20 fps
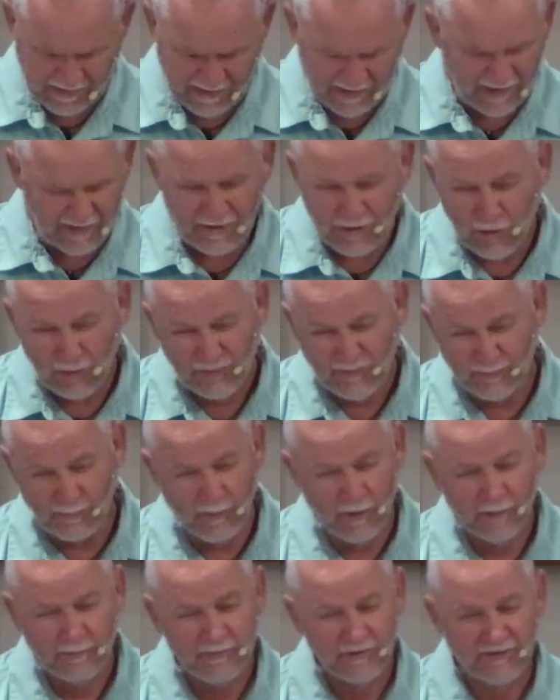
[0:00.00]
In those
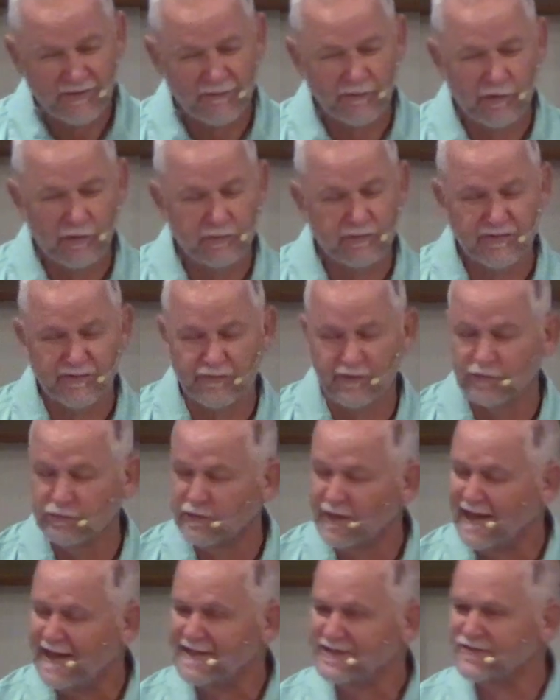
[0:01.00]
moments, folks, the
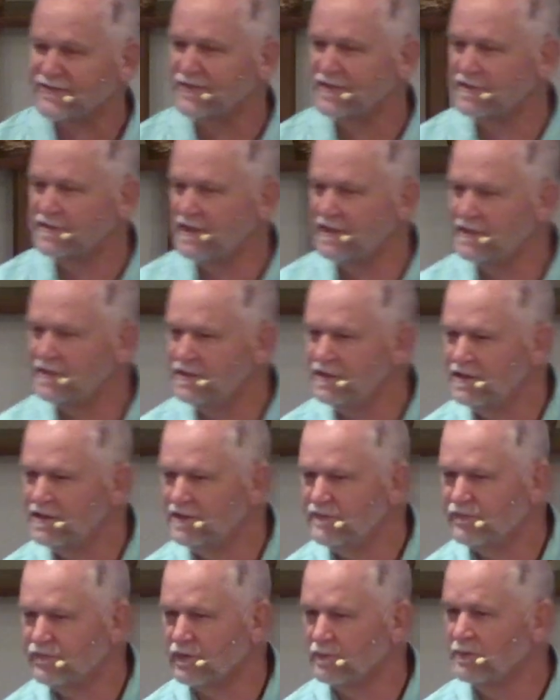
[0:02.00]
last thing they
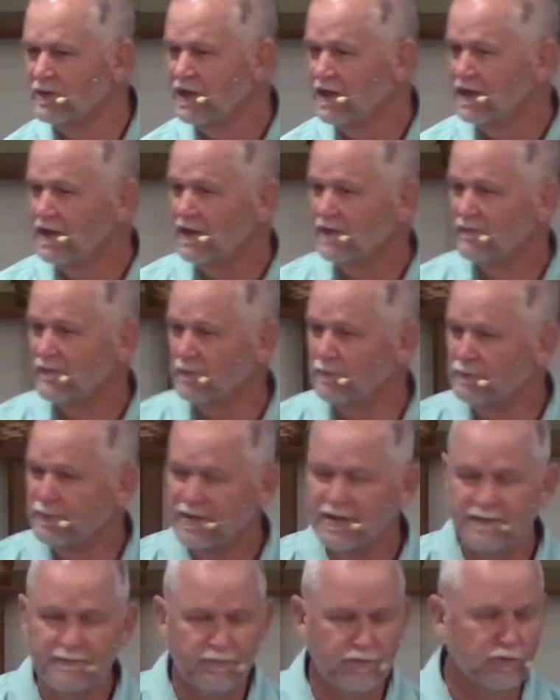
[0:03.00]
need from, from
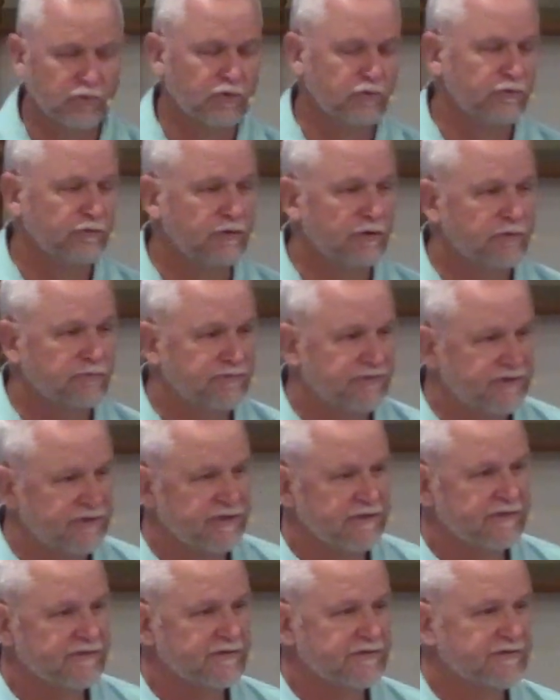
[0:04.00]
people who know
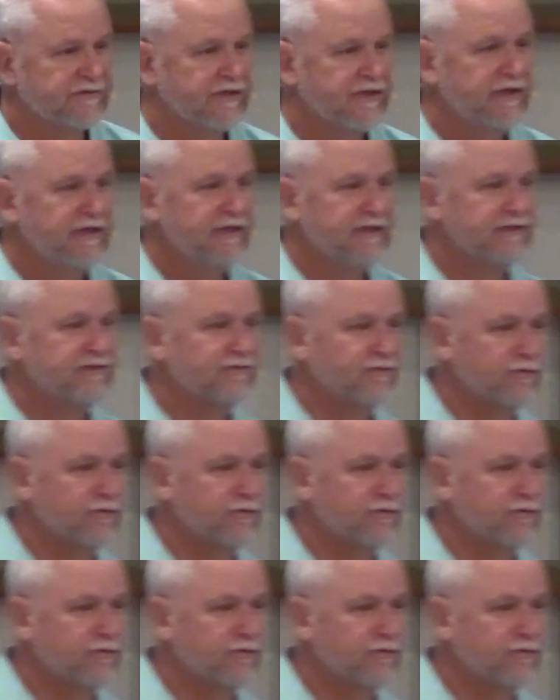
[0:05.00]
Jesus is